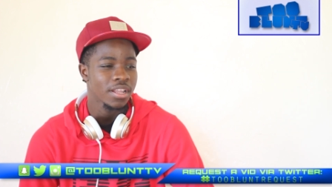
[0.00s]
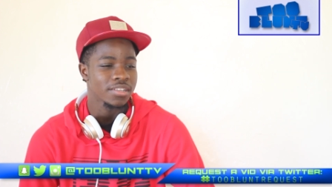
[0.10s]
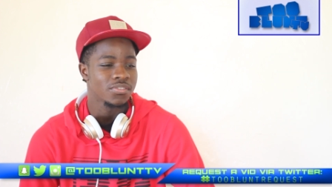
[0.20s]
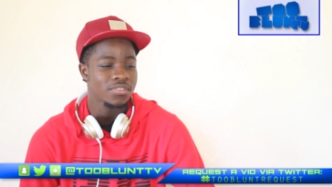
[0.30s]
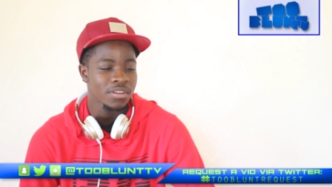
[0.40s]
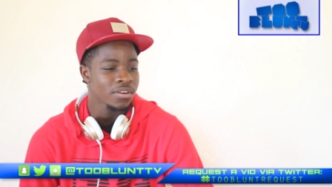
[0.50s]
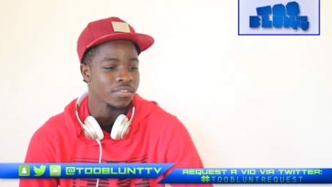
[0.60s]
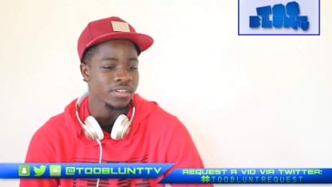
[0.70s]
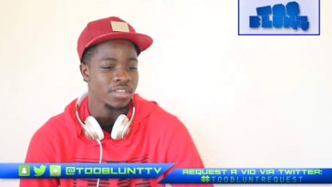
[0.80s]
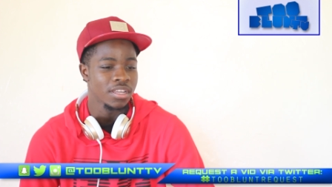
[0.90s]
Like,
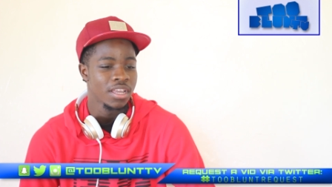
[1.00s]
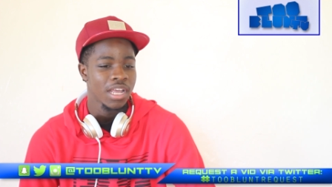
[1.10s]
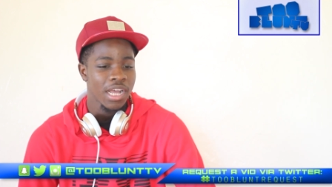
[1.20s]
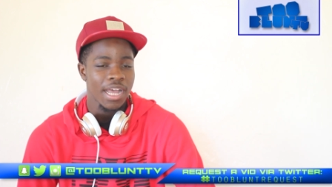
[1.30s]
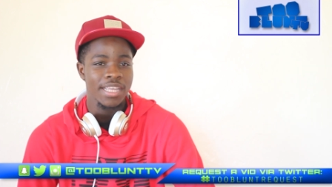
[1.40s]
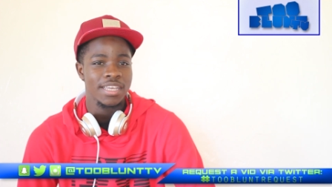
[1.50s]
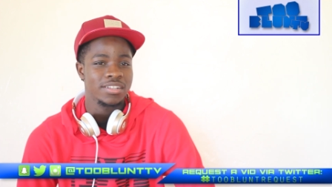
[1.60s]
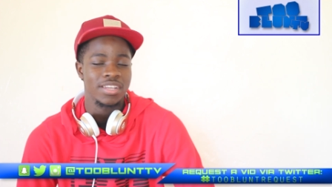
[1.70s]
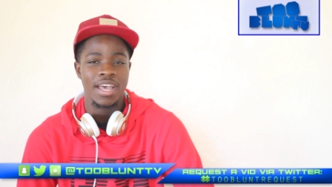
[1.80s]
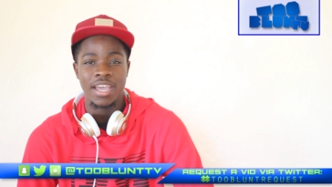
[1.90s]
seriously, I
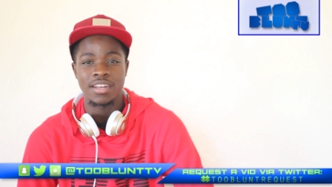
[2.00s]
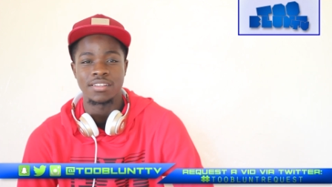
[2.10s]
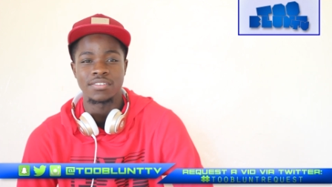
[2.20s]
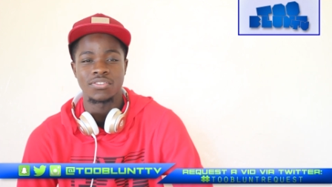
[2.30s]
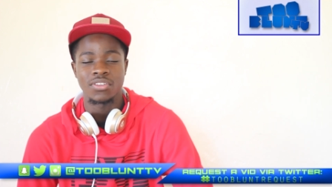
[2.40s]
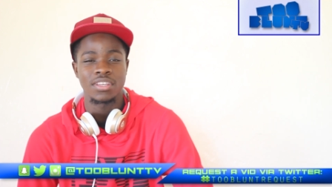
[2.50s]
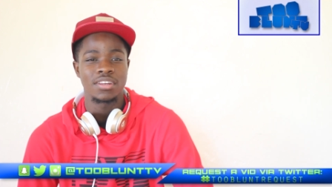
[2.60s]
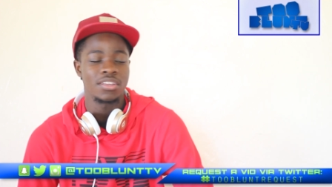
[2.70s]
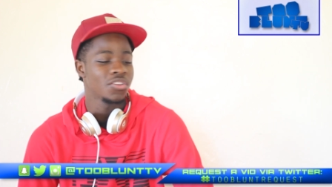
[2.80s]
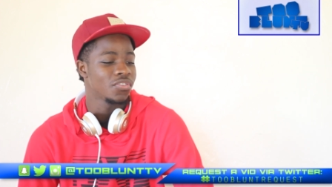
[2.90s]
get tired of
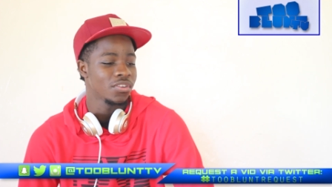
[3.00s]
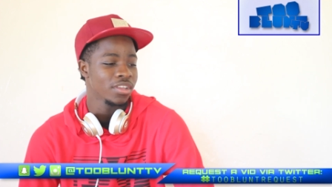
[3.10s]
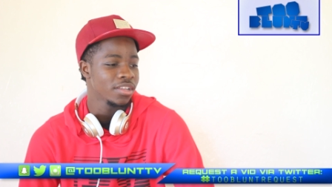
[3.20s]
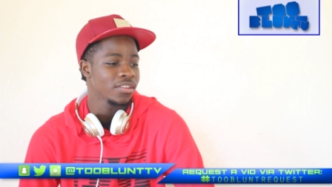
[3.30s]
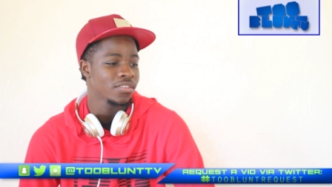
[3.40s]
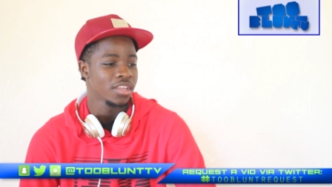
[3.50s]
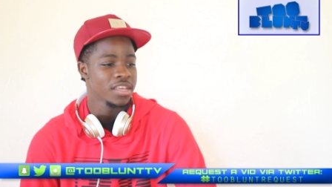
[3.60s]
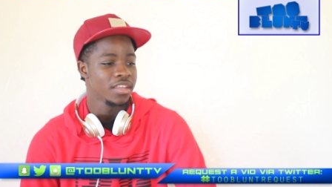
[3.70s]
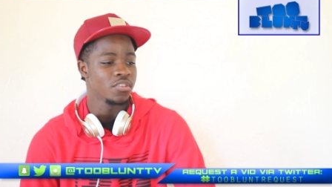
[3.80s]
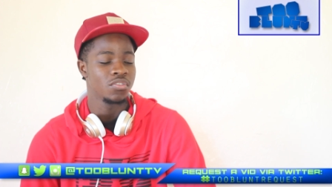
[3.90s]
seeing these niggas,
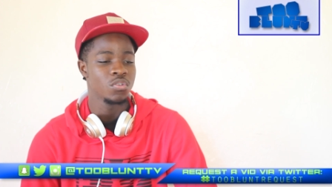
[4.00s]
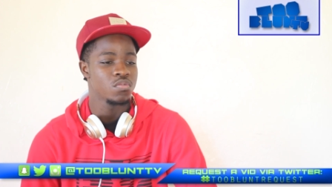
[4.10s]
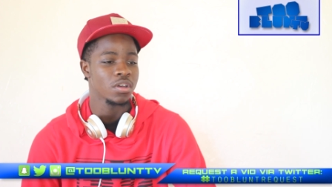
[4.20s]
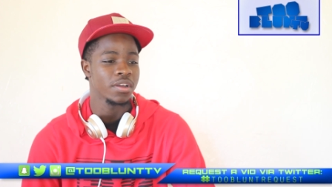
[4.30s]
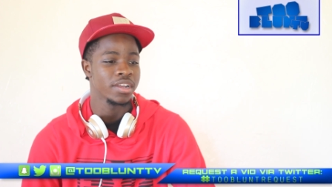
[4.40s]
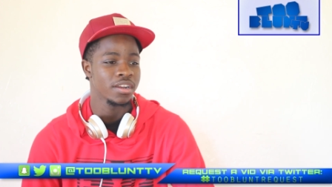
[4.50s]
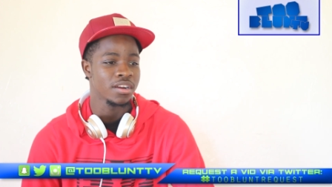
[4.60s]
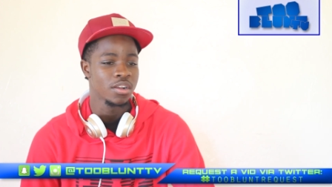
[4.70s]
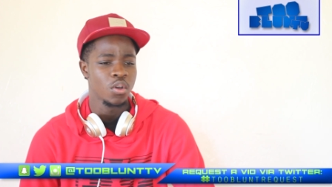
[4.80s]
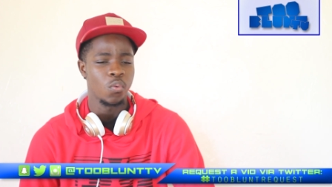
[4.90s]
these dudes out
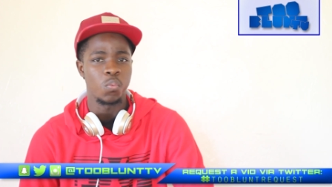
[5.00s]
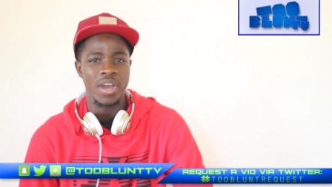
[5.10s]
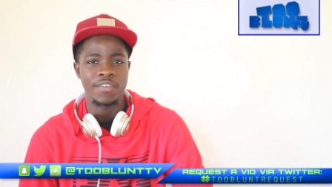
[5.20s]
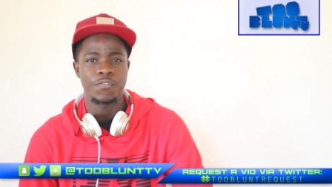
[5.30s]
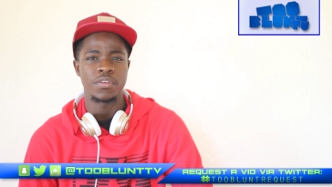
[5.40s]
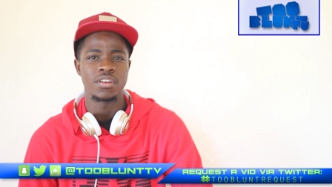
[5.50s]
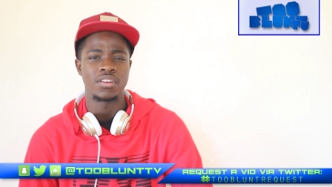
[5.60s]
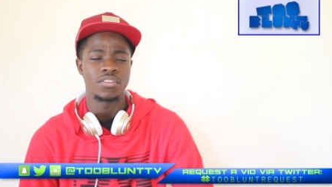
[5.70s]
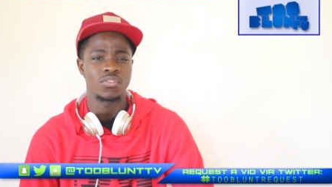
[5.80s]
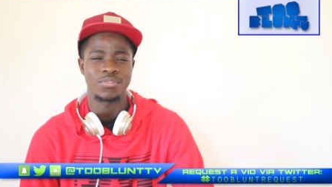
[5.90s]
here,
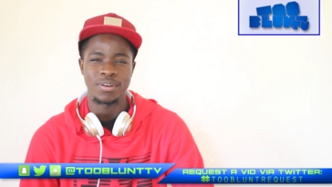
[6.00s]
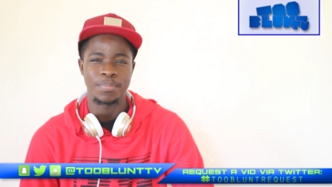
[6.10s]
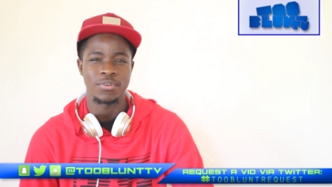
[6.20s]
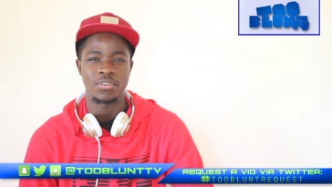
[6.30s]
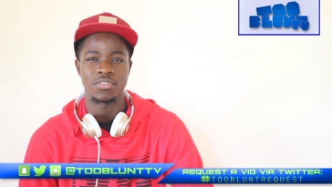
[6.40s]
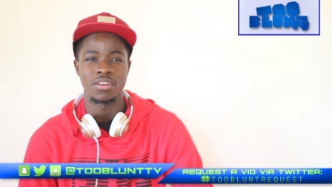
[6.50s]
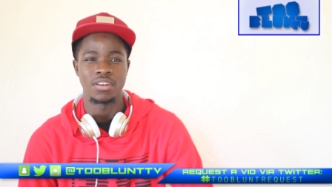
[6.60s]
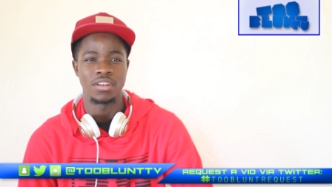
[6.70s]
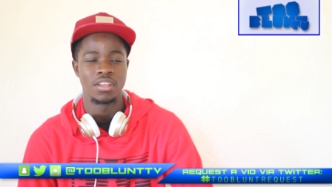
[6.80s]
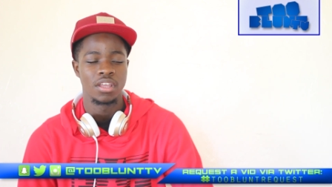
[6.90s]
wifing strippers and
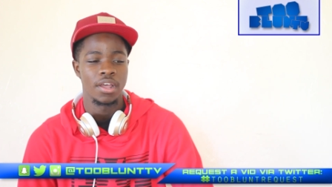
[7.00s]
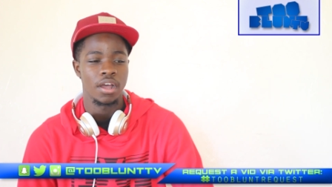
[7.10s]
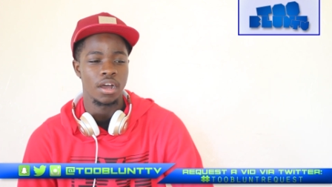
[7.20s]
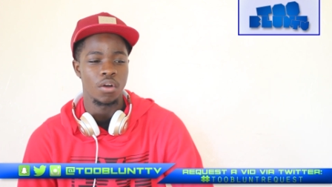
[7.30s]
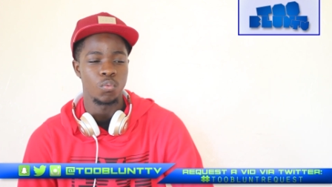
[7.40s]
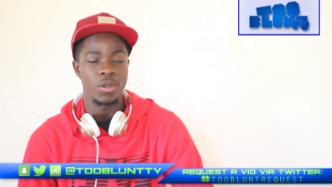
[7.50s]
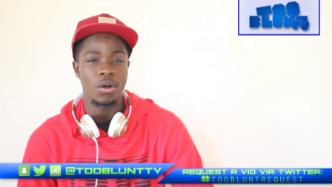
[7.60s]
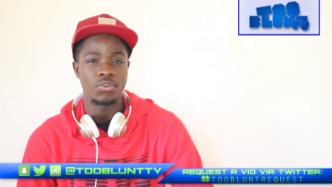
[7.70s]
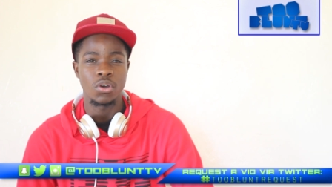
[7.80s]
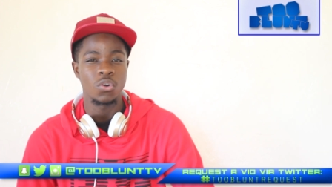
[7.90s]
uh,
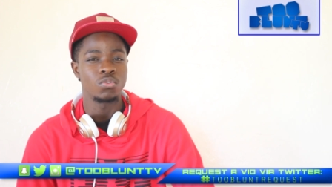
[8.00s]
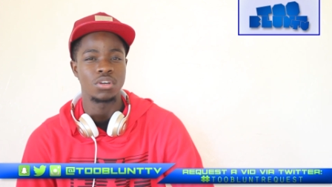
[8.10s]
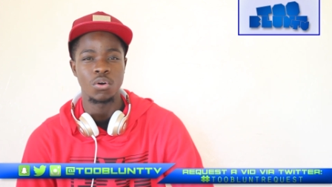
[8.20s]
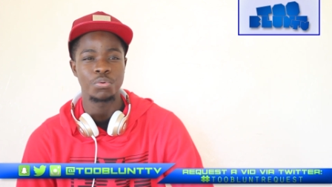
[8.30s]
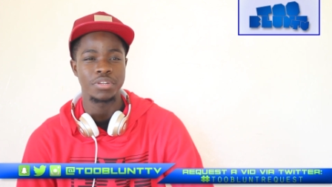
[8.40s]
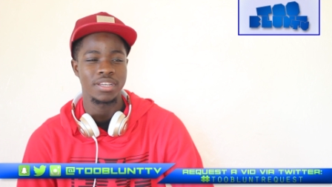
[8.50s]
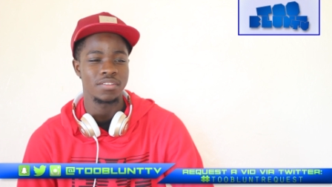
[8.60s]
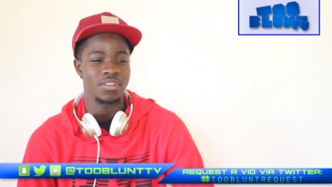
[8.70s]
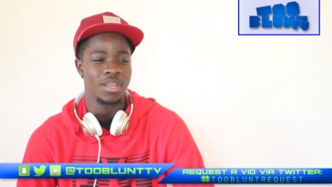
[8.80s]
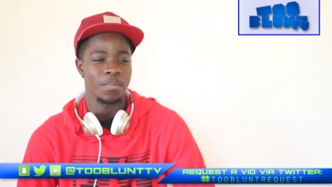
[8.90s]
well-known gold
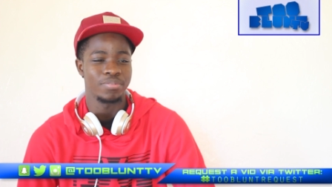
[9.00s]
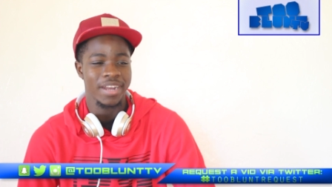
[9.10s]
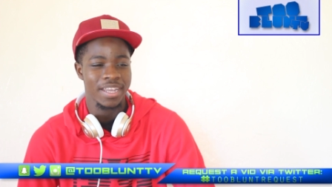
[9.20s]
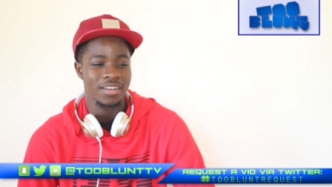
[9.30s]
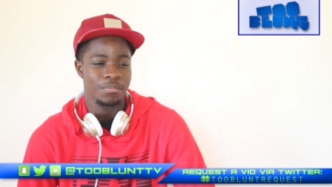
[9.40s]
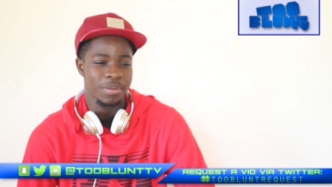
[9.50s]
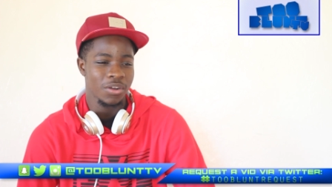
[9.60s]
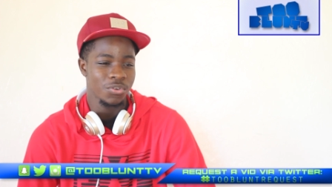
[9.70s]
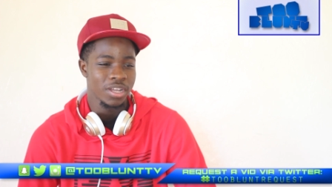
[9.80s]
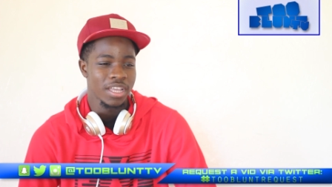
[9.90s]
diggers and they're bragging
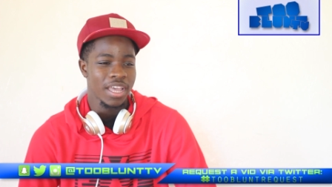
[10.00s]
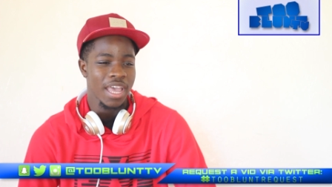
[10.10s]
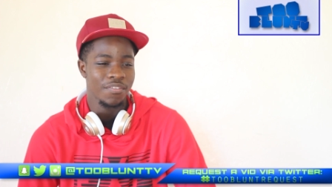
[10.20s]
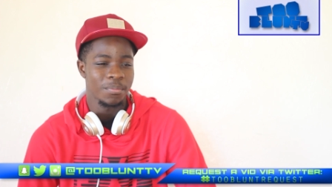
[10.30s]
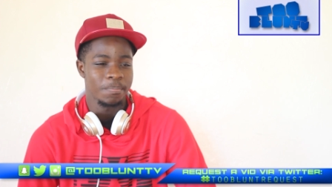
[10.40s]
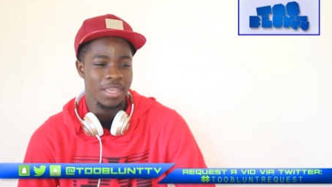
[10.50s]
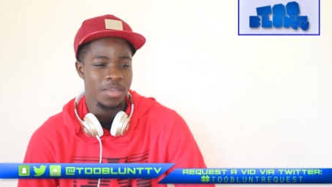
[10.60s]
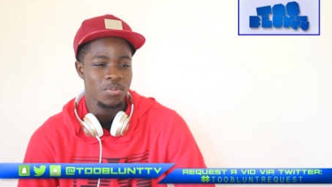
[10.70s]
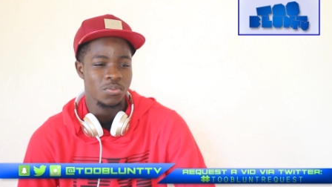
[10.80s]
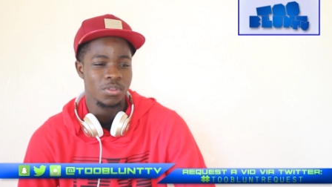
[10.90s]
about having
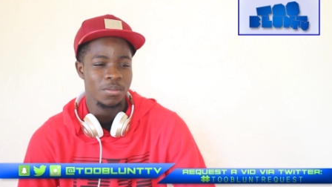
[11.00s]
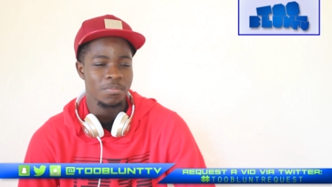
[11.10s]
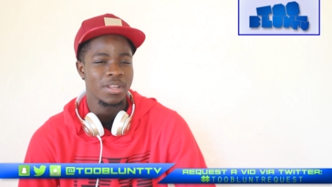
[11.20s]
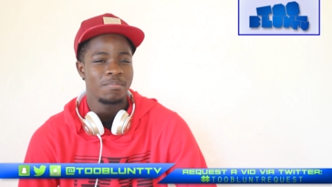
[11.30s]
babies with them.